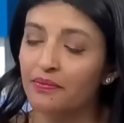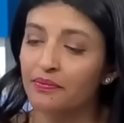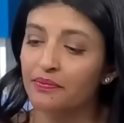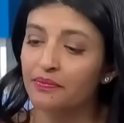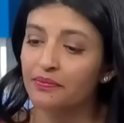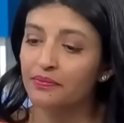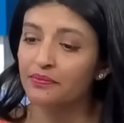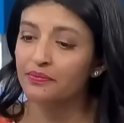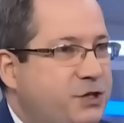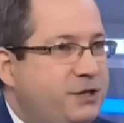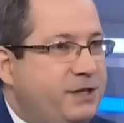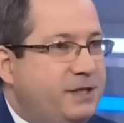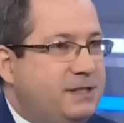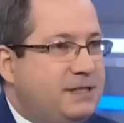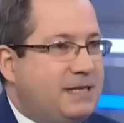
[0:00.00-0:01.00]
So the
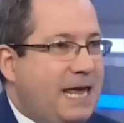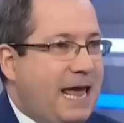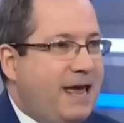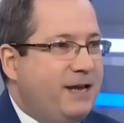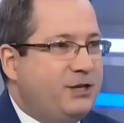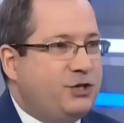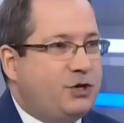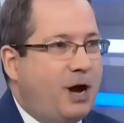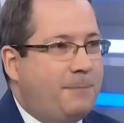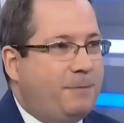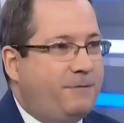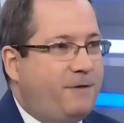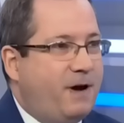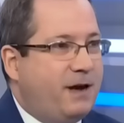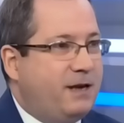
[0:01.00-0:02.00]
question is, can
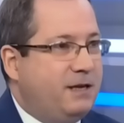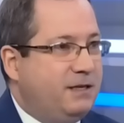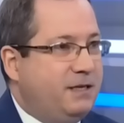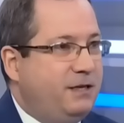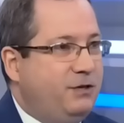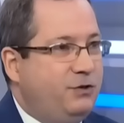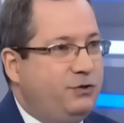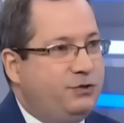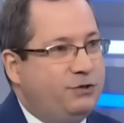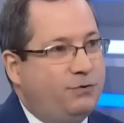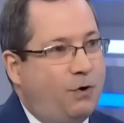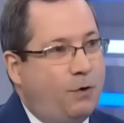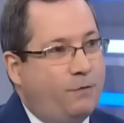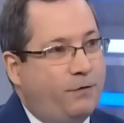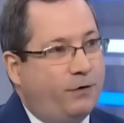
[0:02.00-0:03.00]
Shopify continue
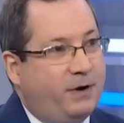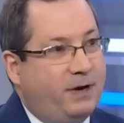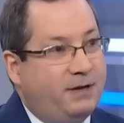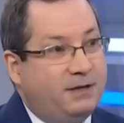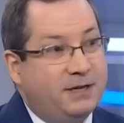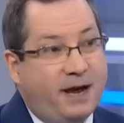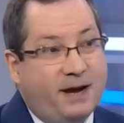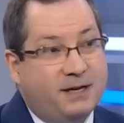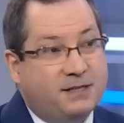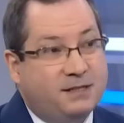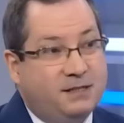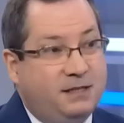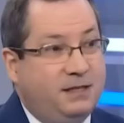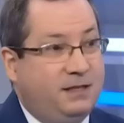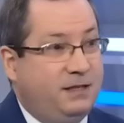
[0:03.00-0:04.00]
to over-index
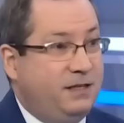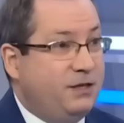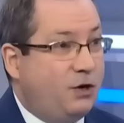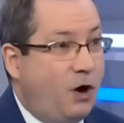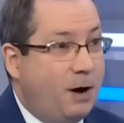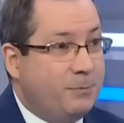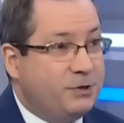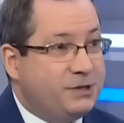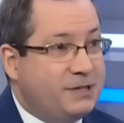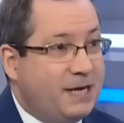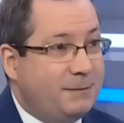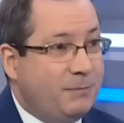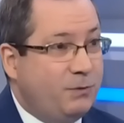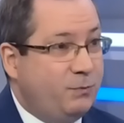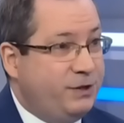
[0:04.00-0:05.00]
the e-commerce
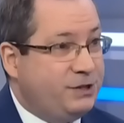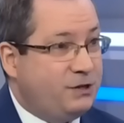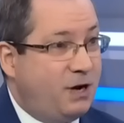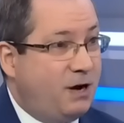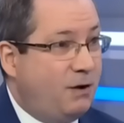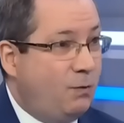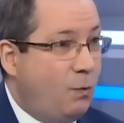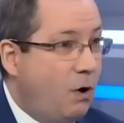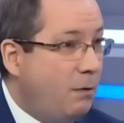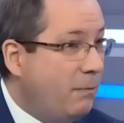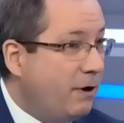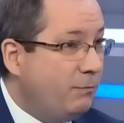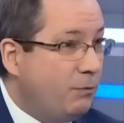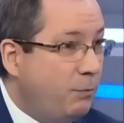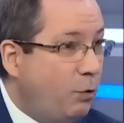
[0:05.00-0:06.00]
segment? We saw
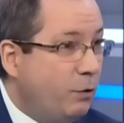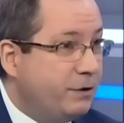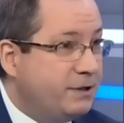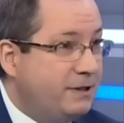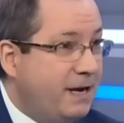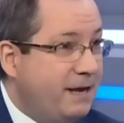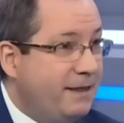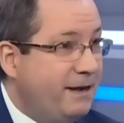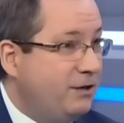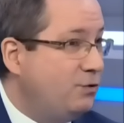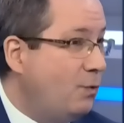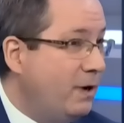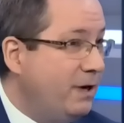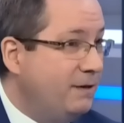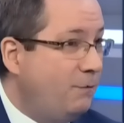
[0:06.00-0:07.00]
Walmart report today. They had
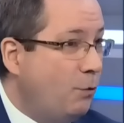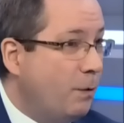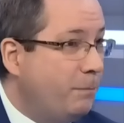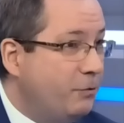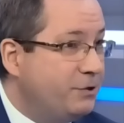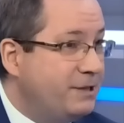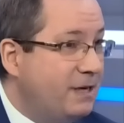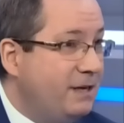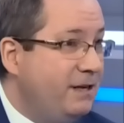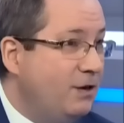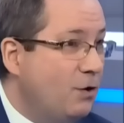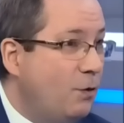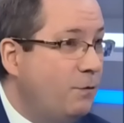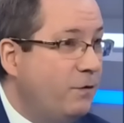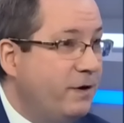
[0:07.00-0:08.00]
24%
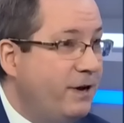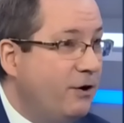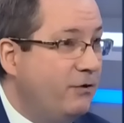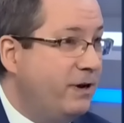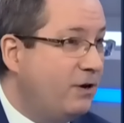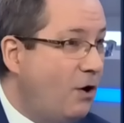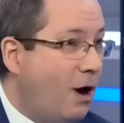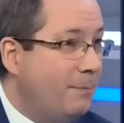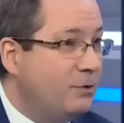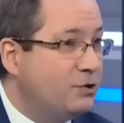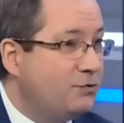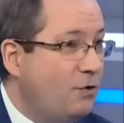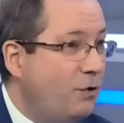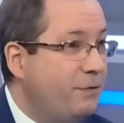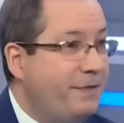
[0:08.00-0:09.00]
year-over-year e-commerce
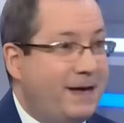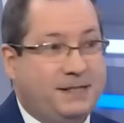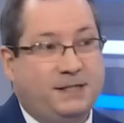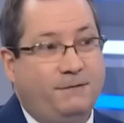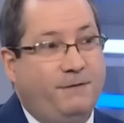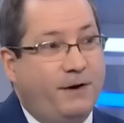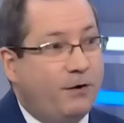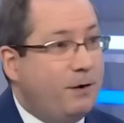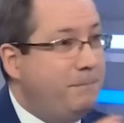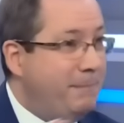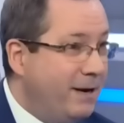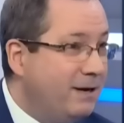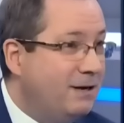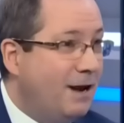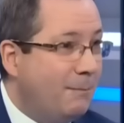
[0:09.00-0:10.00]
growth. That's a very
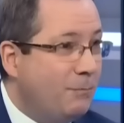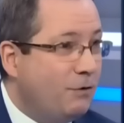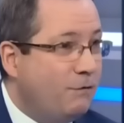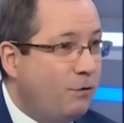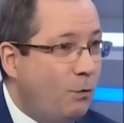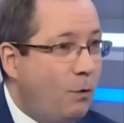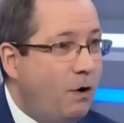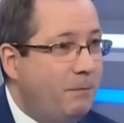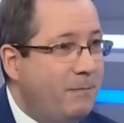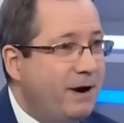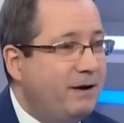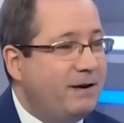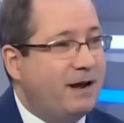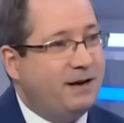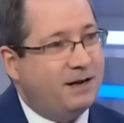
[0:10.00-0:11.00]
big number for
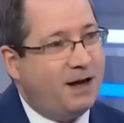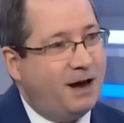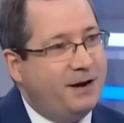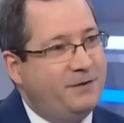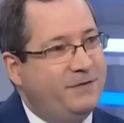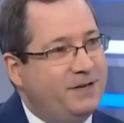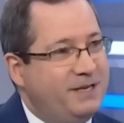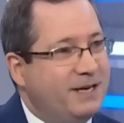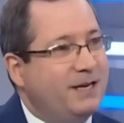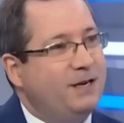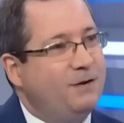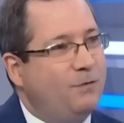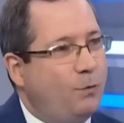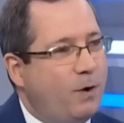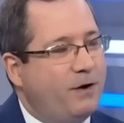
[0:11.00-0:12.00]
Walmart and kind of
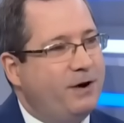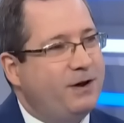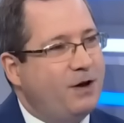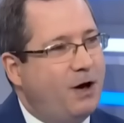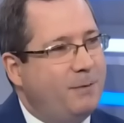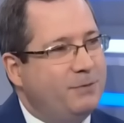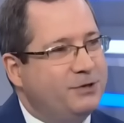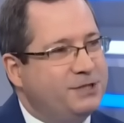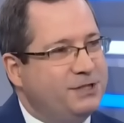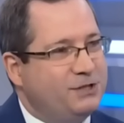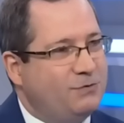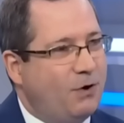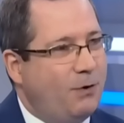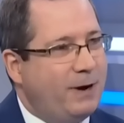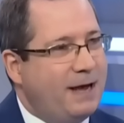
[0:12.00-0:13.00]
indicative of where e-commerce is
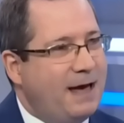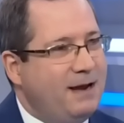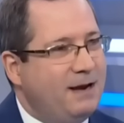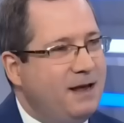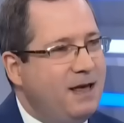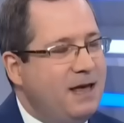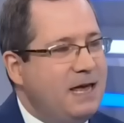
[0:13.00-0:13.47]
growing at.